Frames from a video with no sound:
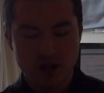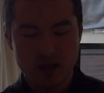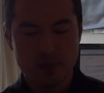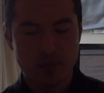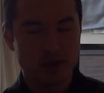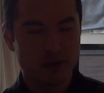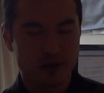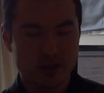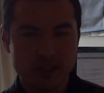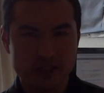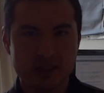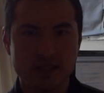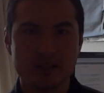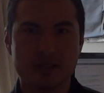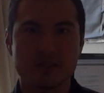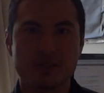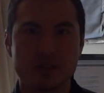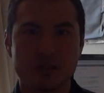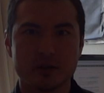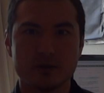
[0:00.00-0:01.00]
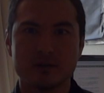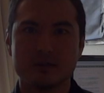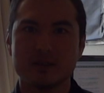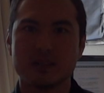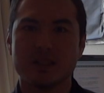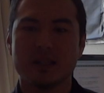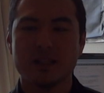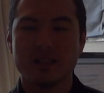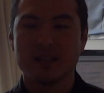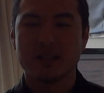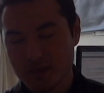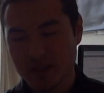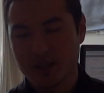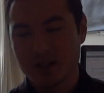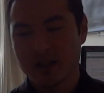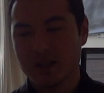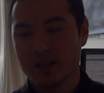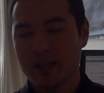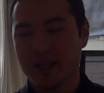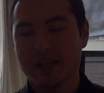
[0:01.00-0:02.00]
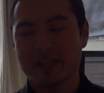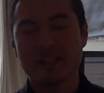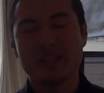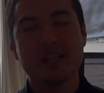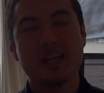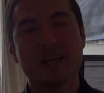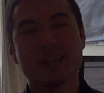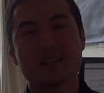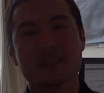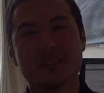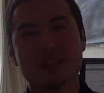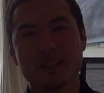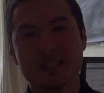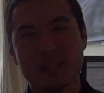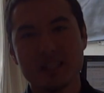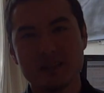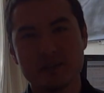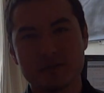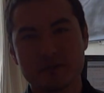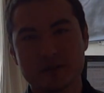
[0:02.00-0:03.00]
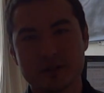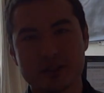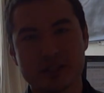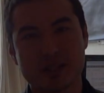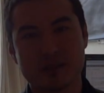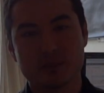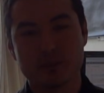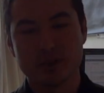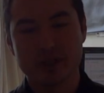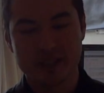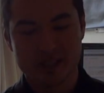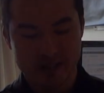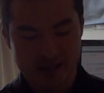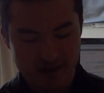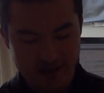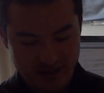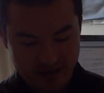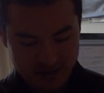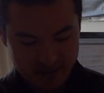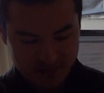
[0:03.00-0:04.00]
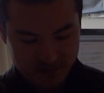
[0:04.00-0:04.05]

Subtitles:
but it was just us two, and he had to leave for some reason.